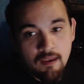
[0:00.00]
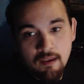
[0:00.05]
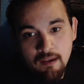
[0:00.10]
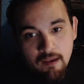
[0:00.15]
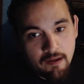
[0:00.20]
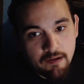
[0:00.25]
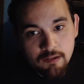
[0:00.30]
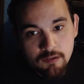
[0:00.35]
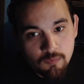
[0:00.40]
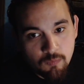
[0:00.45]

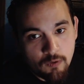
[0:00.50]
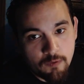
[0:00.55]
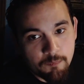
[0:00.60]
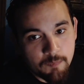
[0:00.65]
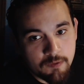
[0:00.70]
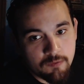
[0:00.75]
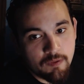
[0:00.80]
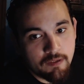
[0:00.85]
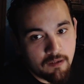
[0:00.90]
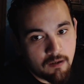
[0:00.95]
It is worth
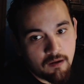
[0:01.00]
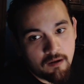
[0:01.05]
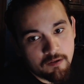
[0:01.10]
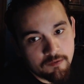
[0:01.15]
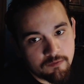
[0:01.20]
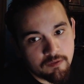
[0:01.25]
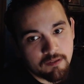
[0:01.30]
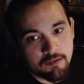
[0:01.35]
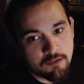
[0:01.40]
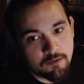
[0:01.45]
between
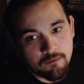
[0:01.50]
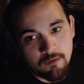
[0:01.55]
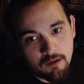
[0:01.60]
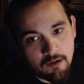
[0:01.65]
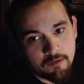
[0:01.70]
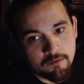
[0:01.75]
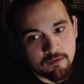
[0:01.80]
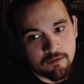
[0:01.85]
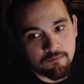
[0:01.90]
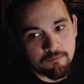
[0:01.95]
$100 to
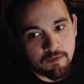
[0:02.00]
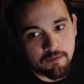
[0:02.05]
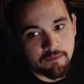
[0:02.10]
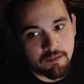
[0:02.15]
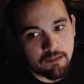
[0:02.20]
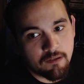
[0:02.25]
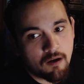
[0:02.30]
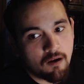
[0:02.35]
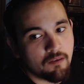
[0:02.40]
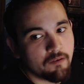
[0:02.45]

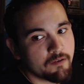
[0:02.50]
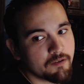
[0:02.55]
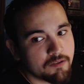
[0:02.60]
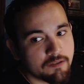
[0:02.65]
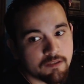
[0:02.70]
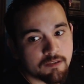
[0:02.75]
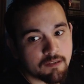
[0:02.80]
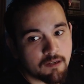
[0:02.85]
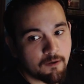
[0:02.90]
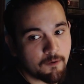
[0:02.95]
$150.
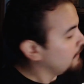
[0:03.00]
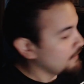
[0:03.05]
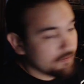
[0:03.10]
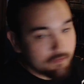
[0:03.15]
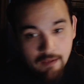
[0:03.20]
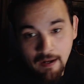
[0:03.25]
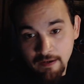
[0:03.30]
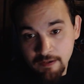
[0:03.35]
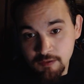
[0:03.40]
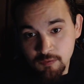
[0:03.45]
So
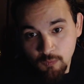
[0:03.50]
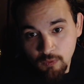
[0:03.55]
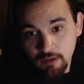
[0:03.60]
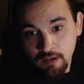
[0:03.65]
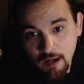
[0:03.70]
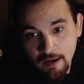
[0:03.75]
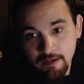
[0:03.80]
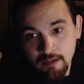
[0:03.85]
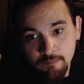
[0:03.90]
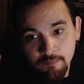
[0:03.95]
that is one
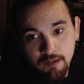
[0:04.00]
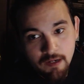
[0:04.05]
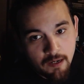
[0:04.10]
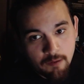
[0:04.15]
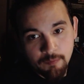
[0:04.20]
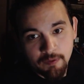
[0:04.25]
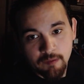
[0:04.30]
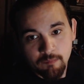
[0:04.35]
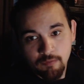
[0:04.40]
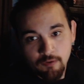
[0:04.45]
item that I
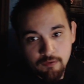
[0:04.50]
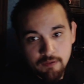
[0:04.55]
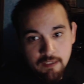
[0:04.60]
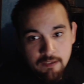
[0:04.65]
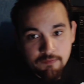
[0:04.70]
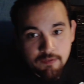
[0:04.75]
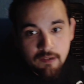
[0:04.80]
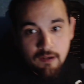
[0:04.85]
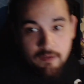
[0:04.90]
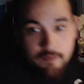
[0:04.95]
already broke
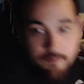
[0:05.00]
even on.